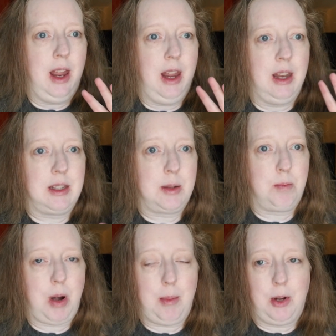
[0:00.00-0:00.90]
it's
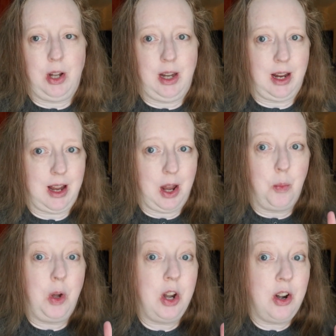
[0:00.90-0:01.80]
probably going to get kind of
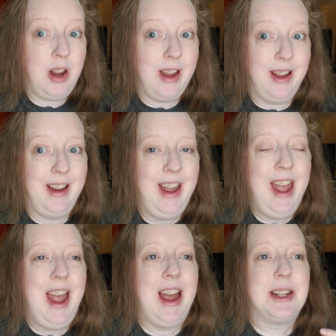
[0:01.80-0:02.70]
weird,
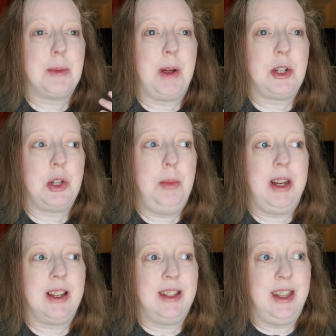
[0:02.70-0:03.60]
especially
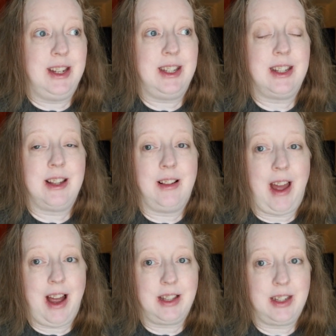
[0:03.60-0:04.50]
because this is the
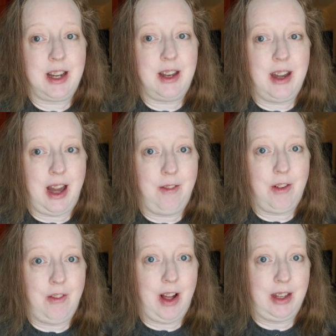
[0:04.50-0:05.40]
last night for
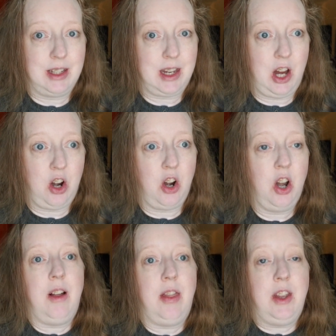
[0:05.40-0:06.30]
Valley Scare
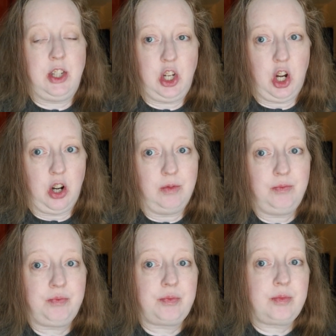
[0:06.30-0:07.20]
this year.
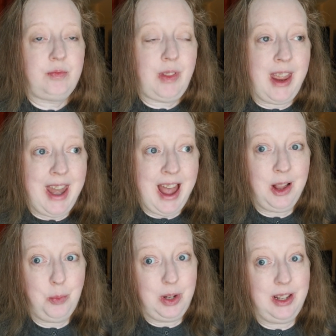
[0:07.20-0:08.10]
And
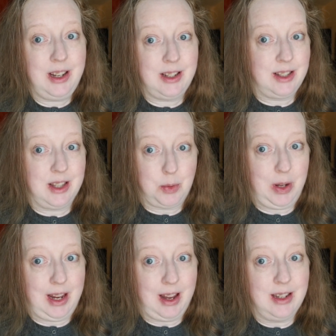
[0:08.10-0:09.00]
Halloween is this
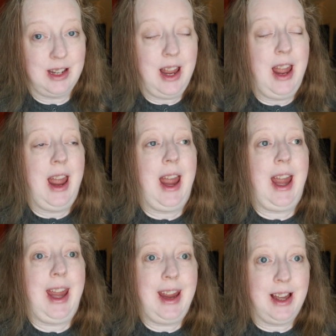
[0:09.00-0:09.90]
weekend.
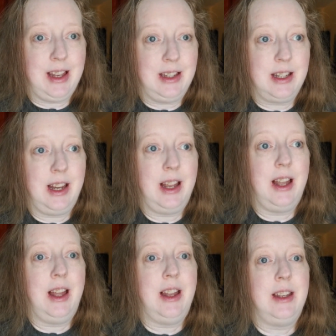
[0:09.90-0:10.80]
And
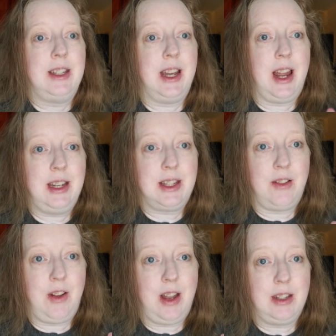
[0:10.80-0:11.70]
tonight's
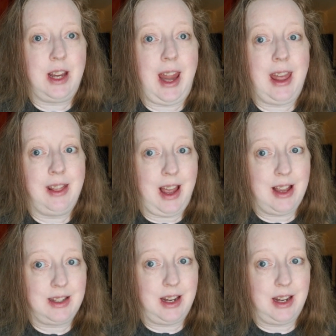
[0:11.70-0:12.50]
event and last